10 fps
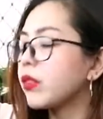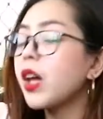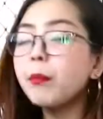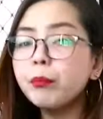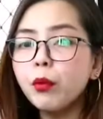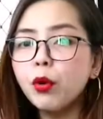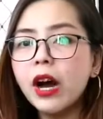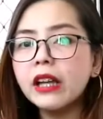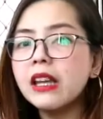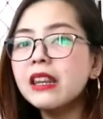top mo
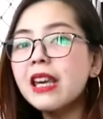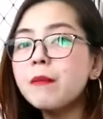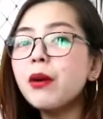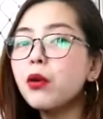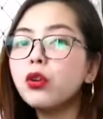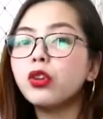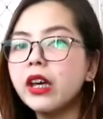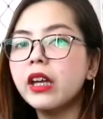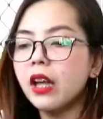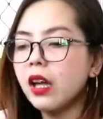at hindi magulo
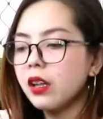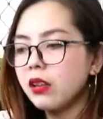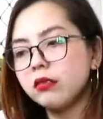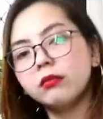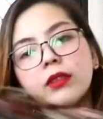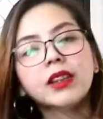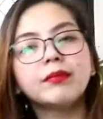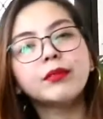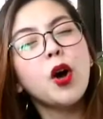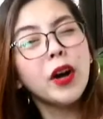tignan.
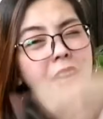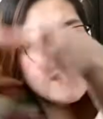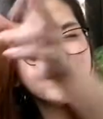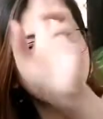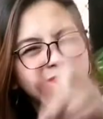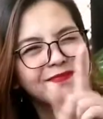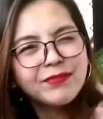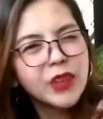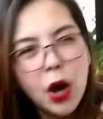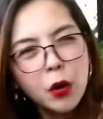Okay?
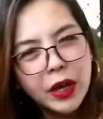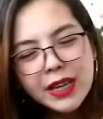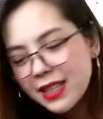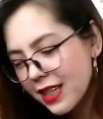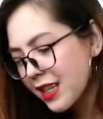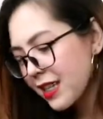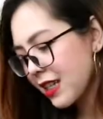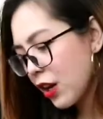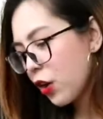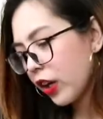Okay,
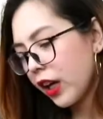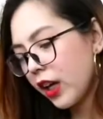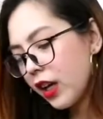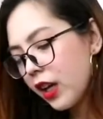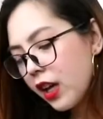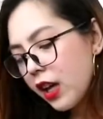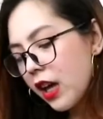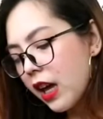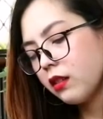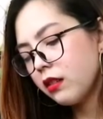sis. Okay.
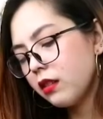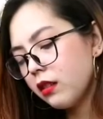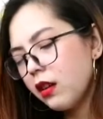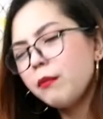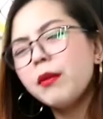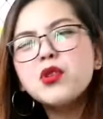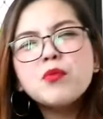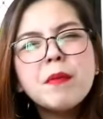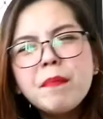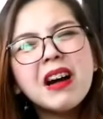And medyo
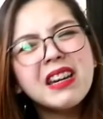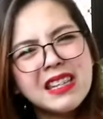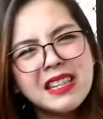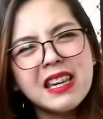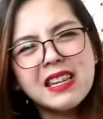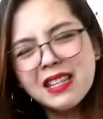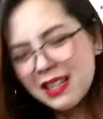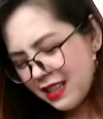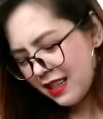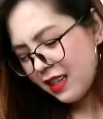mapanghi, sis.
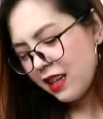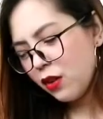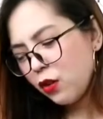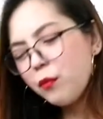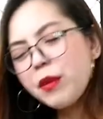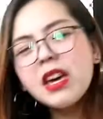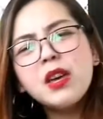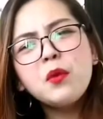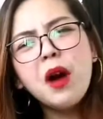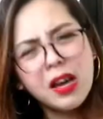
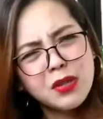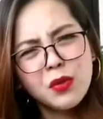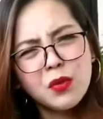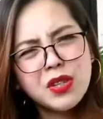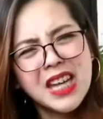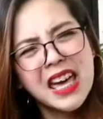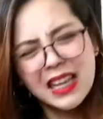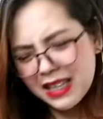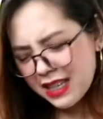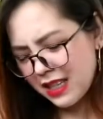Umihi yung aso ko, sis.
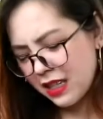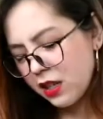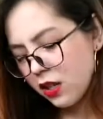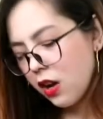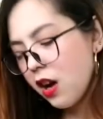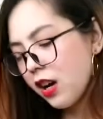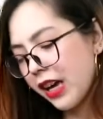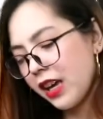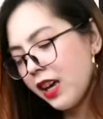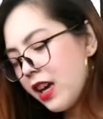Okay.